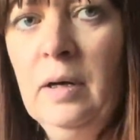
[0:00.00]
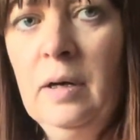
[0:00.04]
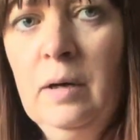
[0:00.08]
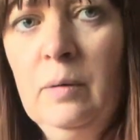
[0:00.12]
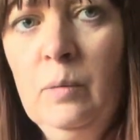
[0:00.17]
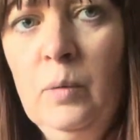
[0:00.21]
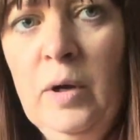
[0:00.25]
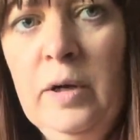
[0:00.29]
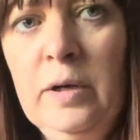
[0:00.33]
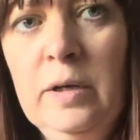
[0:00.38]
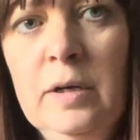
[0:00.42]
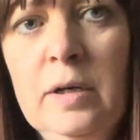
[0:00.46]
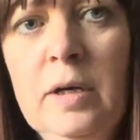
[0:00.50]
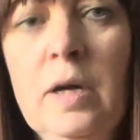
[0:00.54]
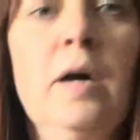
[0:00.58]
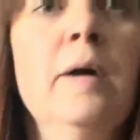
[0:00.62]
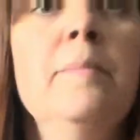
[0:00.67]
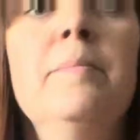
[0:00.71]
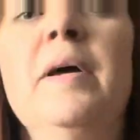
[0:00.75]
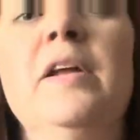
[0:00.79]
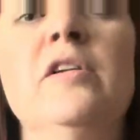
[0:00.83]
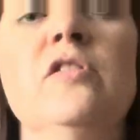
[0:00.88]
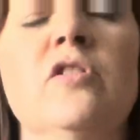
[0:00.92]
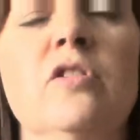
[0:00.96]
when I
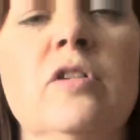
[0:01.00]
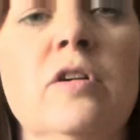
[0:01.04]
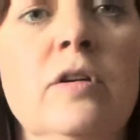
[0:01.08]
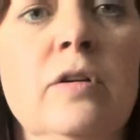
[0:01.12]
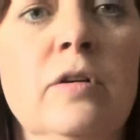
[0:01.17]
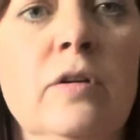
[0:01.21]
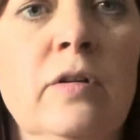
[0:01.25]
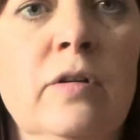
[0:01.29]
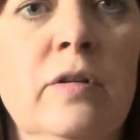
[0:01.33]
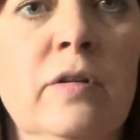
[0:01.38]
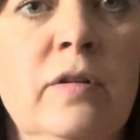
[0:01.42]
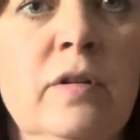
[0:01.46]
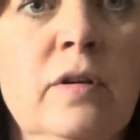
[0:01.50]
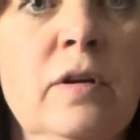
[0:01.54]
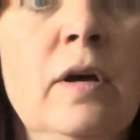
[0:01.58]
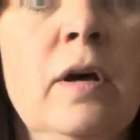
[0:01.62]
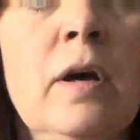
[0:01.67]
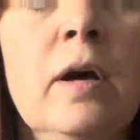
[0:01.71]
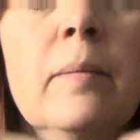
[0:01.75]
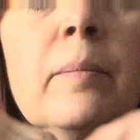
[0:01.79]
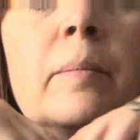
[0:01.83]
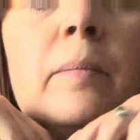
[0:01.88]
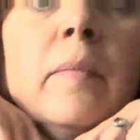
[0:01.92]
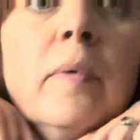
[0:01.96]
mentioned
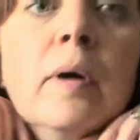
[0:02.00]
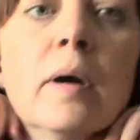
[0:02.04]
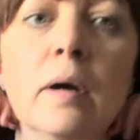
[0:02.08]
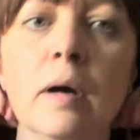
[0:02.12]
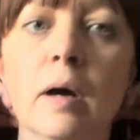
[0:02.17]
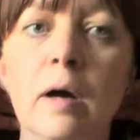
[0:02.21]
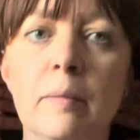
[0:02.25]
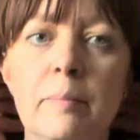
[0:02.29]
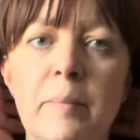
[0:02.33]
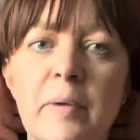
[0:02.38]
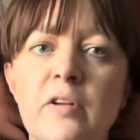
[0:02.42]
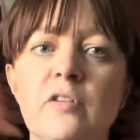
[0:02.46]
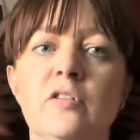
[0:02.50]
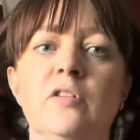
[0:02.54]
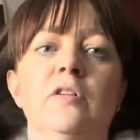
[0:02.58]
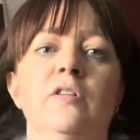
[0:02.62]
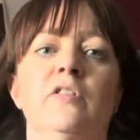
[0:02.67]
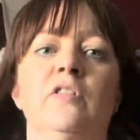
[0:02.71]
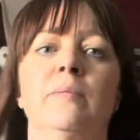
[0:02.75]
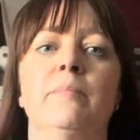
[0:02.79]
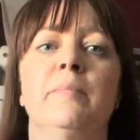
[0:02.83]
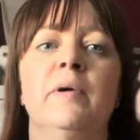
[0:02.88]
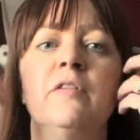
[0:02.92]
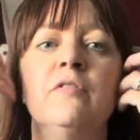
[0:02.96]

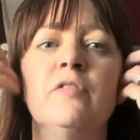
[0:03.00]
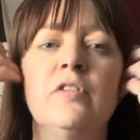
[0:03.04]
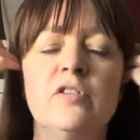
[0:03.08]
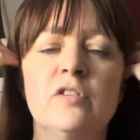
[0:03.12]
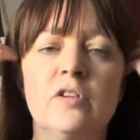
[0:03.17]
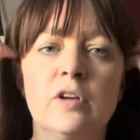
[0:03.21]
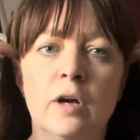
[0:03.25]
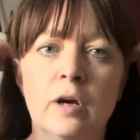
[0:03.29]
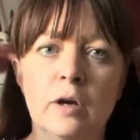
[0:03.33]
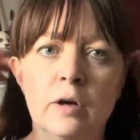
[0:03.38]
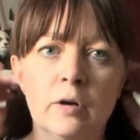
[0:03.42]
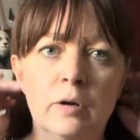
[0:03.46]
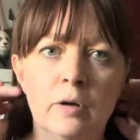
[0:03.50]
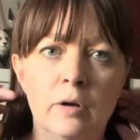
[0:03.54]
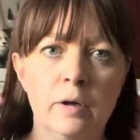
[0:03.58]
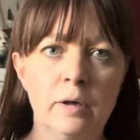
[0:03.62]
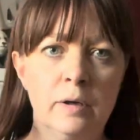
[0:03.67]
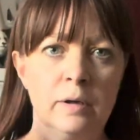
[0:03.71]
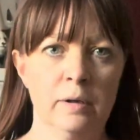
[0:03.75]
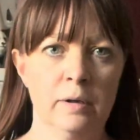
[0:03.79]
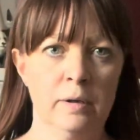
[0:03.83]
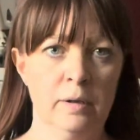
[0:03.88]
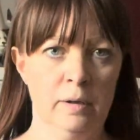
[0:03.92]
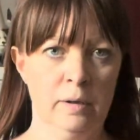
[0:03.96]
in my video
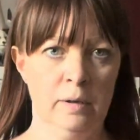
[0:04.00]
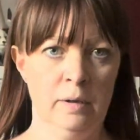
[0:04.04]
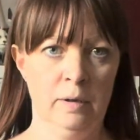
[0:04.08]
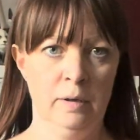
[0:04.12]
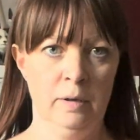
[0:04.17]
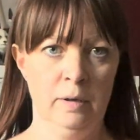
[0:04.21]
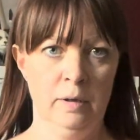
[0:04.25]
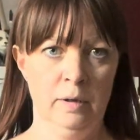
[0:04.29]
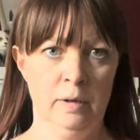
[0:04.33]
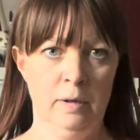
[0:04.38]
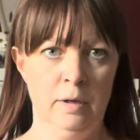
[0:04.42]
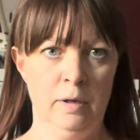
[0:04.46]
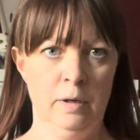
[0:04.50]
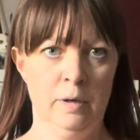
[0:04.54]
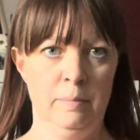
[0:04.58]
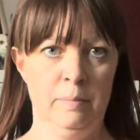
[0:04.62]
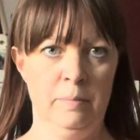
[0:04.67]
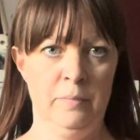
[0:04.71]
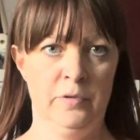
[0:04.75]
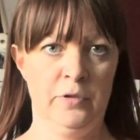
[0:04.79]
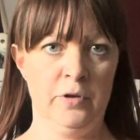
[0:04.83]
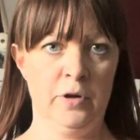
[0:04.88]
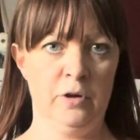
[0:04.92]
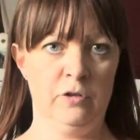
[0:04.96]

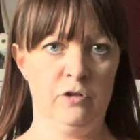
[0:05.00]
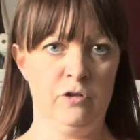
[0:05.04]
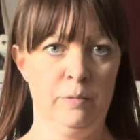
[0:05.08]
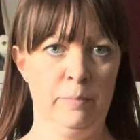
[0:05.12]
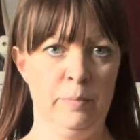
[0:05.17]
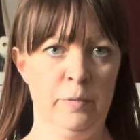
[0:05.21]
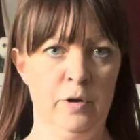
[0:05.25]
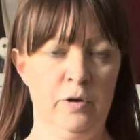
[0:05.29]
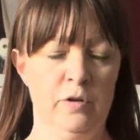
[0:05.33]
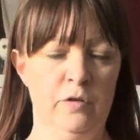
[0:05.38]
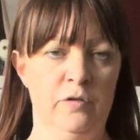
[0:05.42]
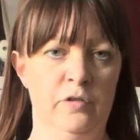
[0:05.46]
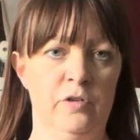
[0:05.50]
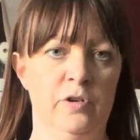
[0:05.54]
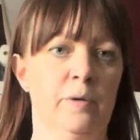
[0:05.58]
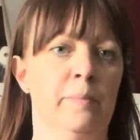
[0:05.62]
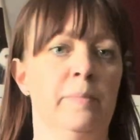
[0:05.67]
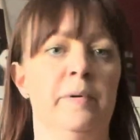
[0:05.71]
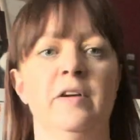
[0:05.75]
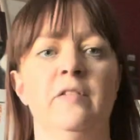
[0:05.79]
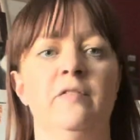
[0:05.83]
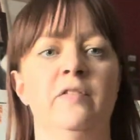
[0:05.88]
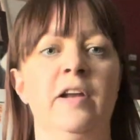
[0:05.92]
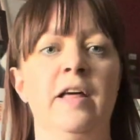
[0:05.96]
that I'd removed a
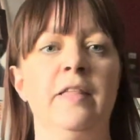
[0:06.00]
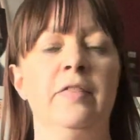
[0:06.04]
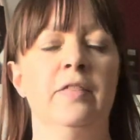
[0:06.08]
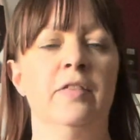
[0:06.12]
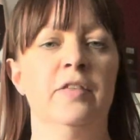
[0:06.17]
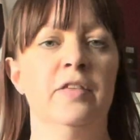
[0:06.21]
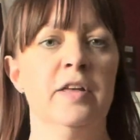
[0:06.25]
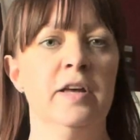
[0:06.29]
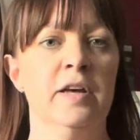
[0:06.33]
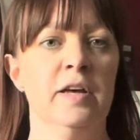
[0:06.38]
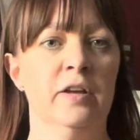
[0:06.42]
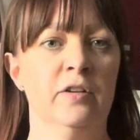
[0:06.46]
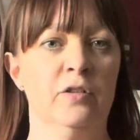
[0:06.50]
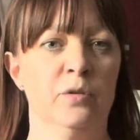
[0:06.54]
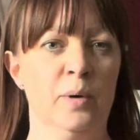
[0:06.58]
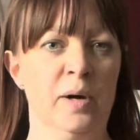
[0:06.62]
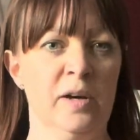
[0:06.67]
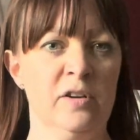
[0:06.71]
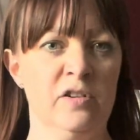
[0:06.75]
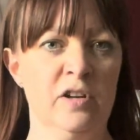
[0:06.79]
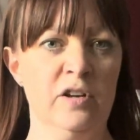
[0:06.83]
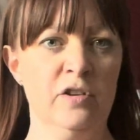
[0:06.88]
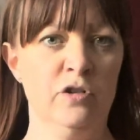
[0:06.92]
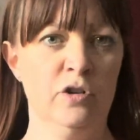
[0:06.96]
bit of length here, so I
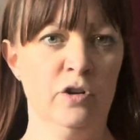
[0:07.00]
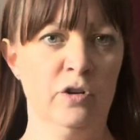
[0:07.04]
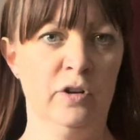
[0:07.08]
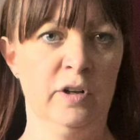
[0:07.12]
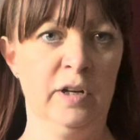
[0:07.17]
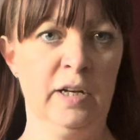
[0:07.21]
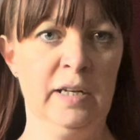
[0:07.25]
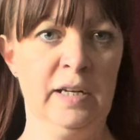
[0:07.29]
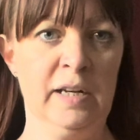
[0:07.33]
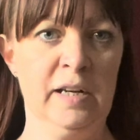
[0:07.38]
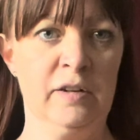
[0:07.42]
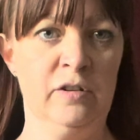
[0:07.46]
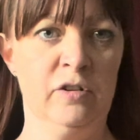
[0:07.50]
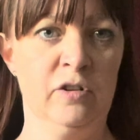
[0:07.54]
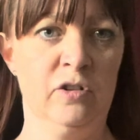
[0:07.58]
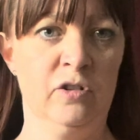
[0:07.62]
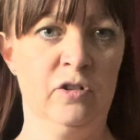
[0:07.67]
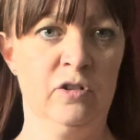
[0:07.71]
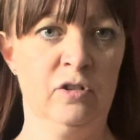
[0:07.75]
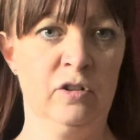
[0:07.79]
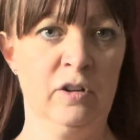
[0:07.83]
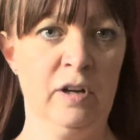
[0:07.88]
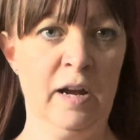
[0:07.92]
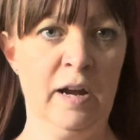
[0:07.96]
actually took an
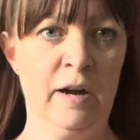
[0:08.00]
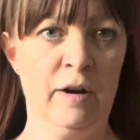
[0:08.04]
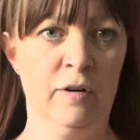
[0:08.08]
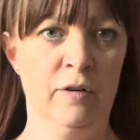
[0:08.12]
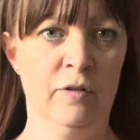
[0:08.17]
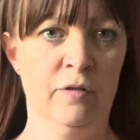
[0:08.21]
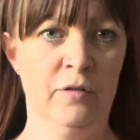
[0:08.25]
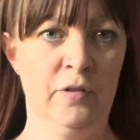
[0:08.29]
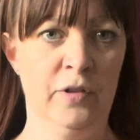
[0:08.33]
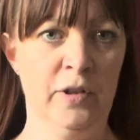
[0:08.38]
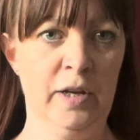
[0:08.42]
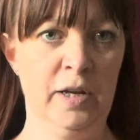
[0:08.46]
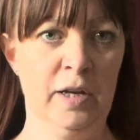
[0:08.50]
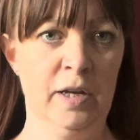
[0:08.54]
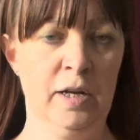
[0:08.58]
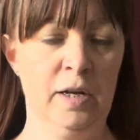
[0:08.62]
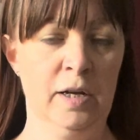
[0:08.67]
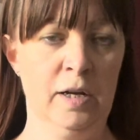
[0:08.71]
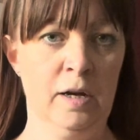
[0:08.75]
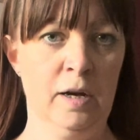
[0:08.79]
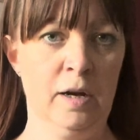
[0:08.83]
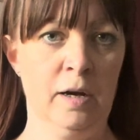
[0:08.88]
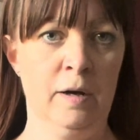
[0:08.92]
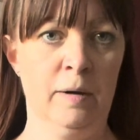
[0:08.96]
inch out of
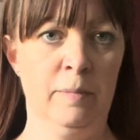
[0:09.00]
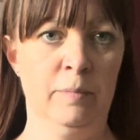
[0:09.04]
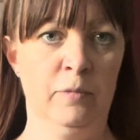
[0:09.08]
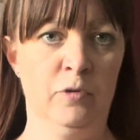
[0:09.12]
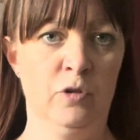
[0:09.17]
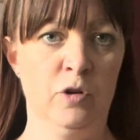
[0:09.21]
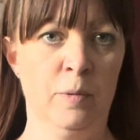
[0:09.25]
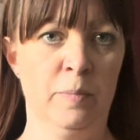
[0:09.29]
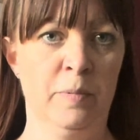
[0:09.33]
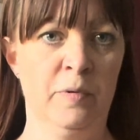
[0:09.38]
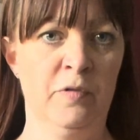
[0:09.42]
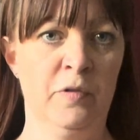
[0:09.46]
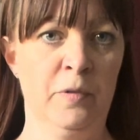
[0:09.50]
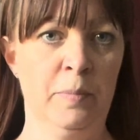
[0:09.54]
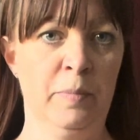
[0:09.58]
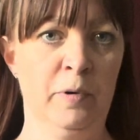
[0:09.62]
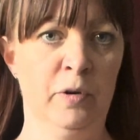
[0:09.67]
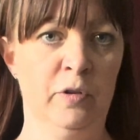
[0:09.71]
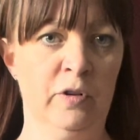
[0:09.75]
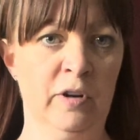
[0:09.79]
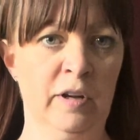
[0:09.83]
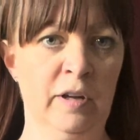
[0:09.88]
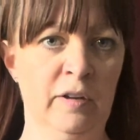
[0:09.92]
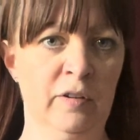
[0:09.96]
the top of the
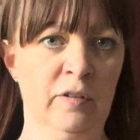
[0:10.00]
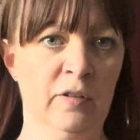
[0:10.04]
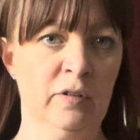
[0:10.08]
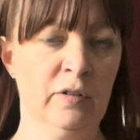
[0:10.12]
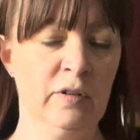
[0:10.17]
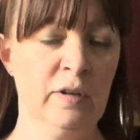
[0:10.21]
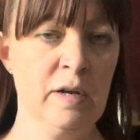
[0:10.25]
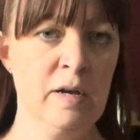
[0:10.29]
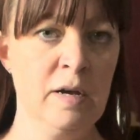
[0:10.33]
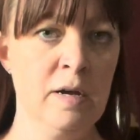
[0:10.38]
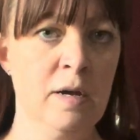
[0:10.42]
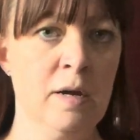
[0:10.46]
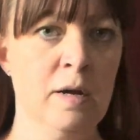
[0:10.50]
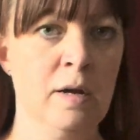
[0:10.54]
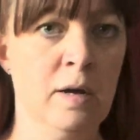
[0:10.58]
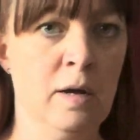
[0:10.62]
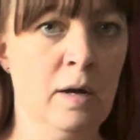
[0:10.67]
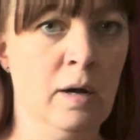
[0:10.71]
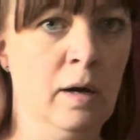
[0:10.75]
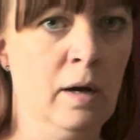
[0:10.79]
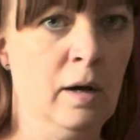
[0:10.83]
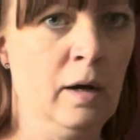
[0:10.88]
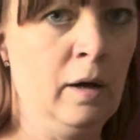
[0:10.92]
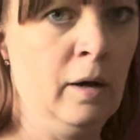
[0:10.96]
bodice,
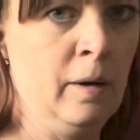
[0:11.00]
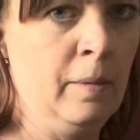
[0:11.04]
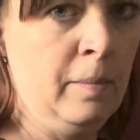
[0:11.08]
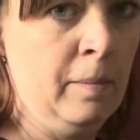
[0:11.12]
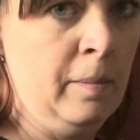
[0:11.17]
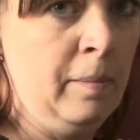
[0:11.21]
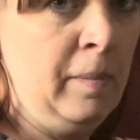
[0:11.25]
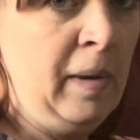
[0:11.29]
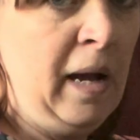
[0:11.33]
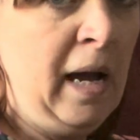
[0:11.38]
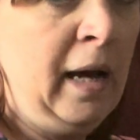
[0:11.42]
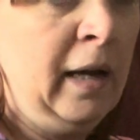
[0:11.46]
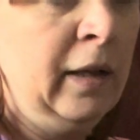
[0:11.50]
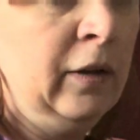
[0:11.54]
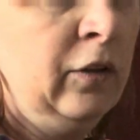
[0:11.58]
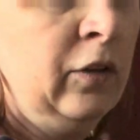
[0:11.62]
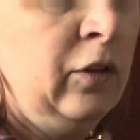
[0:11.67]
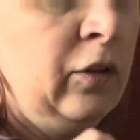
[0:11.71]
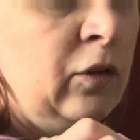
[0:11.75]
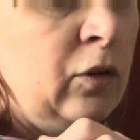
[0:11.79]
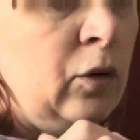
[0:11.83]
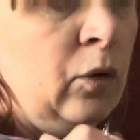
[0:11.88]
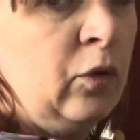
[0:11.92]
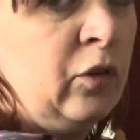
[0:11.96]

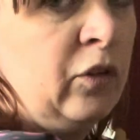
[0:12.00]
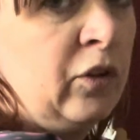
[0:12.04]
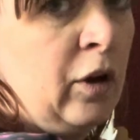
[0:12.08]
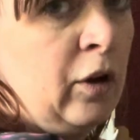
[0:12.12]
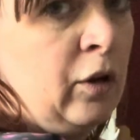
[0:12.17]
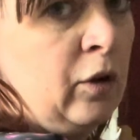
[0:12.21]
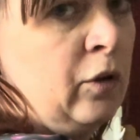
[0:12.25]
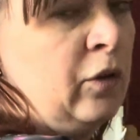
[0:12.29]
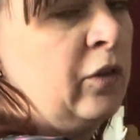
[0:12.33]
and also